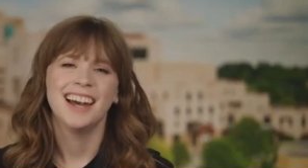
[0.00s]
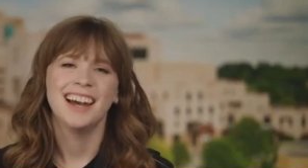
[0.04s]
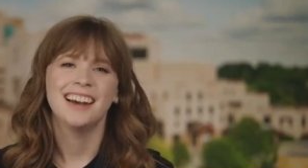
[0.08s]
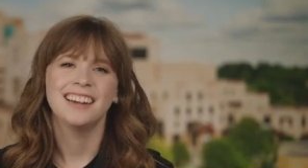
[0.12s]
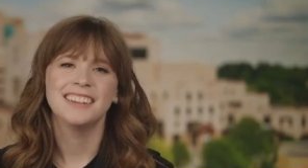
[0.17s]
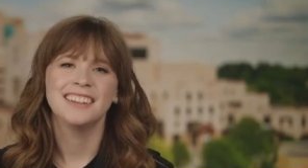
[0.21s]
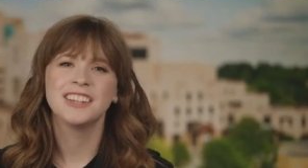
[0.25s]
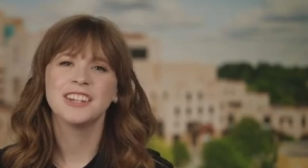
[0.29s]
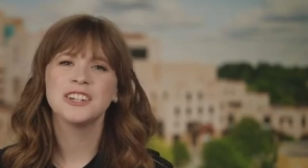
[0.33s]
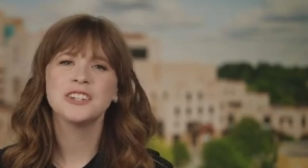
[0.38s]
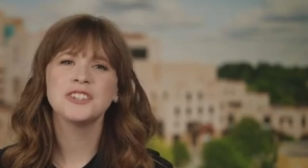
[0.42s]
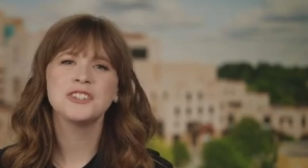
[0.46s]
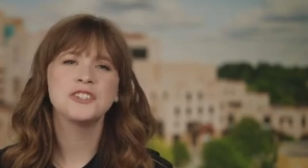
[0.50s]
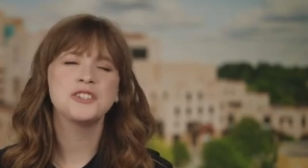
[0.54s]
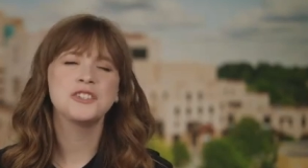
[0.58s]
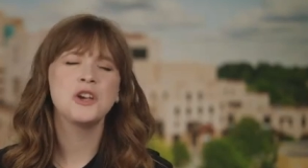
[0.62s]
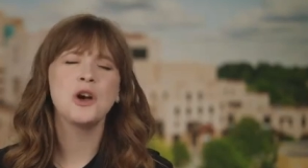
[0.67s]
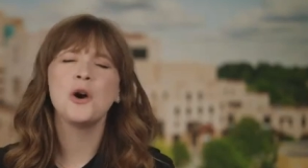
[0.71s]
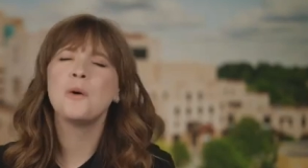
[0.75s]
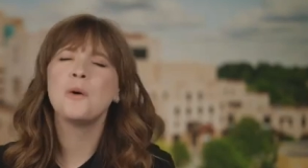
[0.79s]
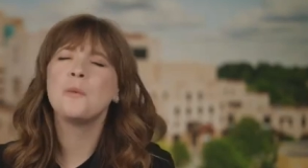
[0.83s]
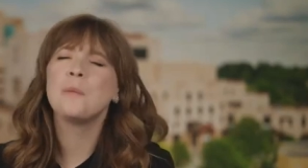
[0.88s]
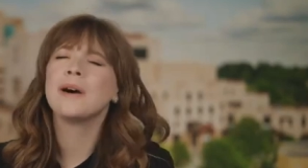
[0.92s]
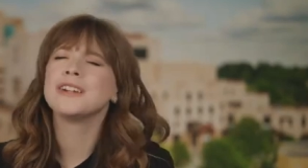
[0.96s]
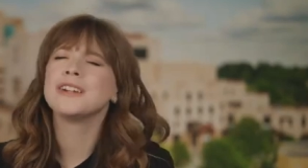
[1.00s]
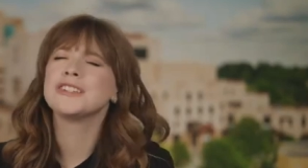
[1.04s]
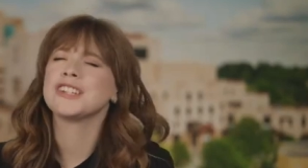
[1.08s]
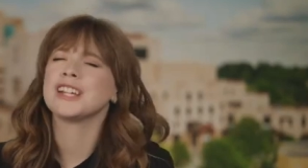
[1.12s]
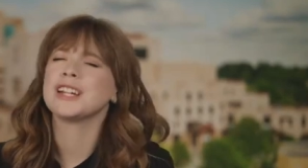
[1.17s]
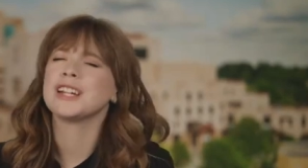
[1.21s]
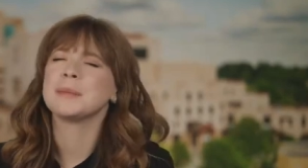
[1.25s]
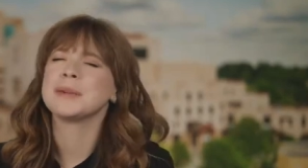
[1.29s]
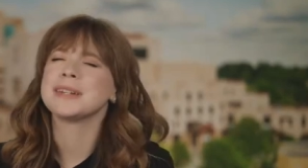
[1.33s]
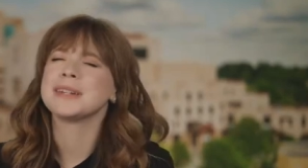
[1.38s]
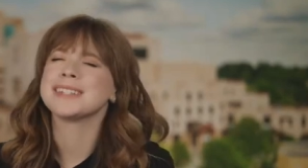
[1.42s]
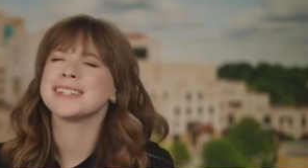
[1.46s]
There's so much
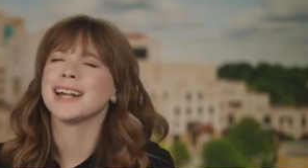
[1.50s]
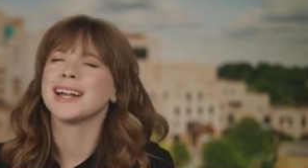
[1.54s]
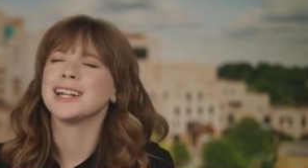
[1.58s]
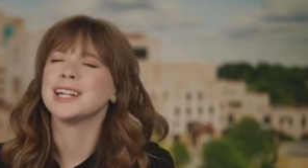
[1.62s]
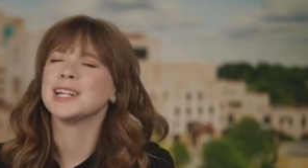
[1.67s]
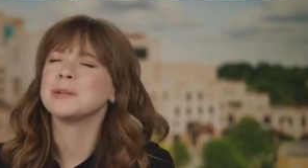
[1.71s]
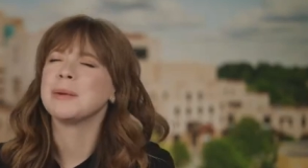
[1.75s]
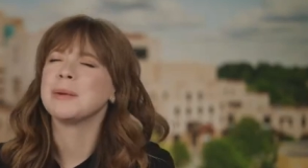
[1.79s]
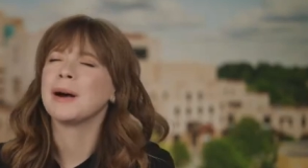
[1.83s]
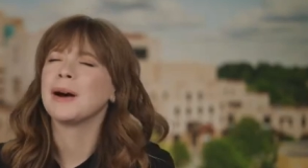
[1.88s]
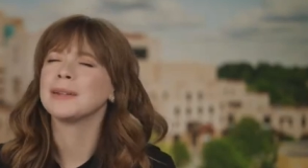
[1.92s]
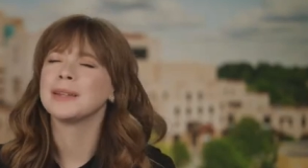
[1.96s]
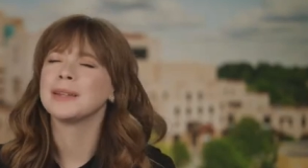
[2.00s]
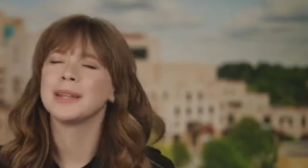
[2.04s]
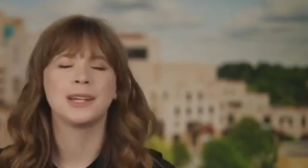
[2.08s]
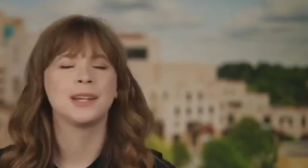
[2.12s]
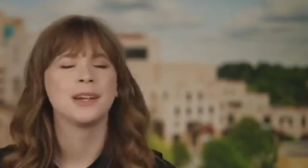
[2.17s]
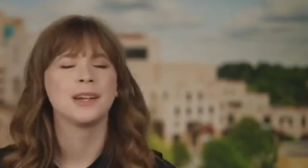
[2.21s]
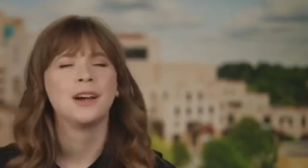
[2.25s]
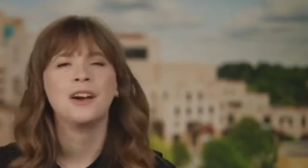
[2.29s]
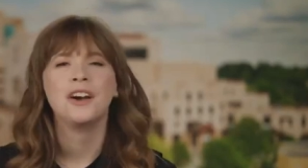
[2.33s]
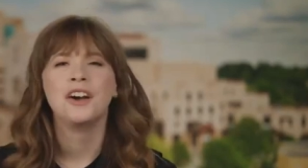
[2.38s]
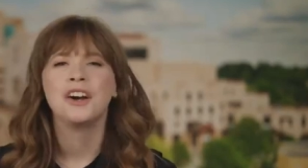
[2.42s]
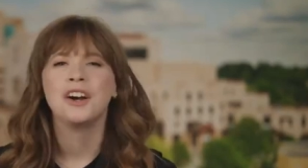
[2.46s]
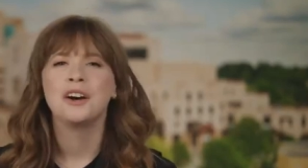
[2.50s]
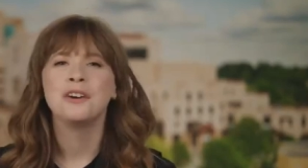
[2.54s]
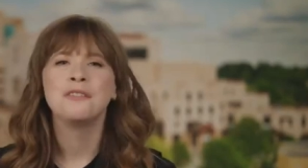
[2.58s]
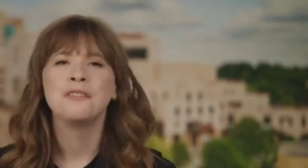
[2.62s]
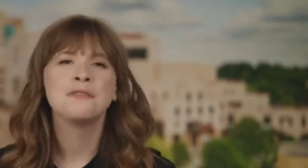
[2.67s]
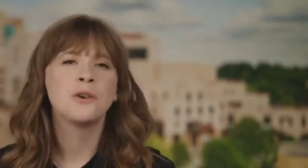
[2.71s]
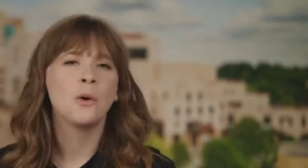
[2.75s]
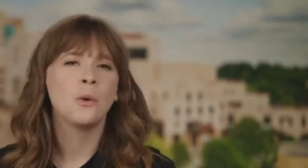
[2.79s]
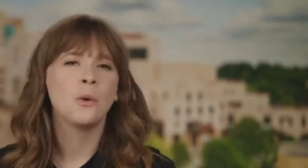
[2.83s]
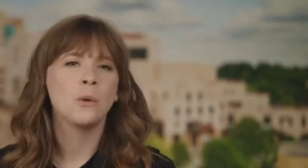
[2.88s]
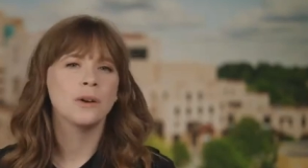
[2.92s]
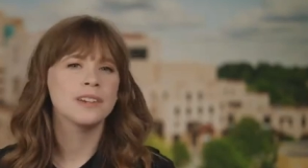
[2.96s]
that I'm excited about. Like,
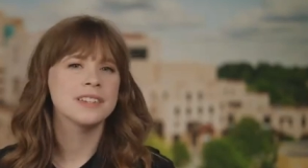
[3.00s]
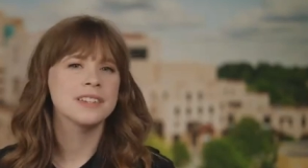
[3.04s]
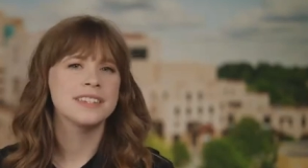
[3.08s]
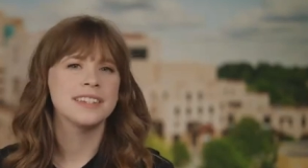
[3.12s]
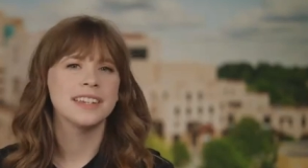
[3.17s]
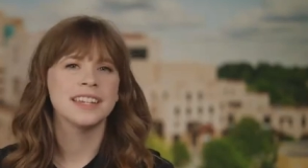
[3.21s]
of course,